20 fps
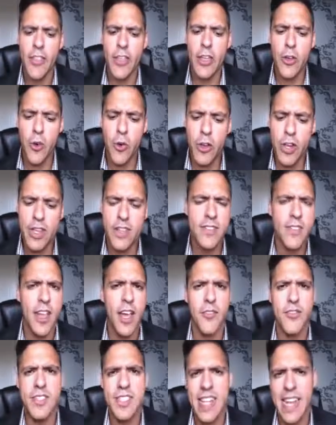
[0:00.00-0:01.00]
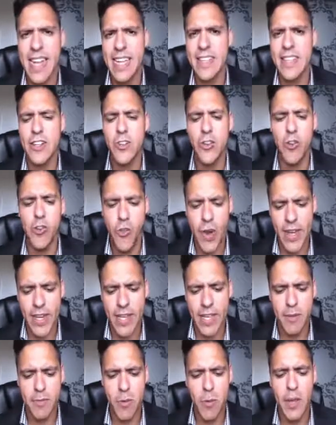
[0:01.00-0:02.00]
the audience that I've selected
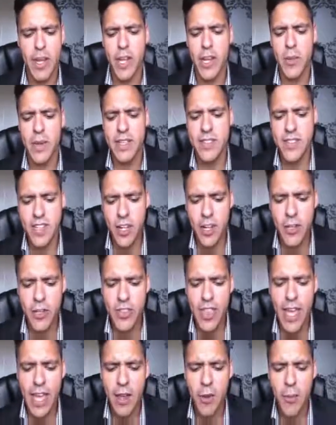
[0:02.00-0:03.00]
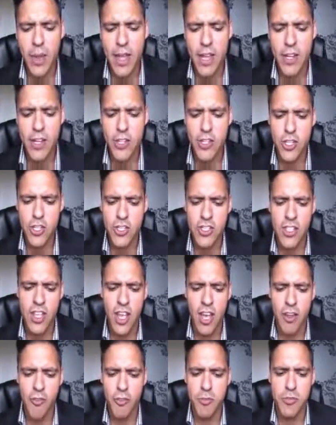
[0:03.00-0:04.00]
already. But we're going to exclude that and we're going to just
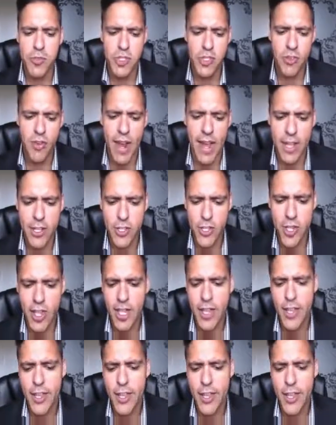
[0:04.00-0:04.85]
start from scratch.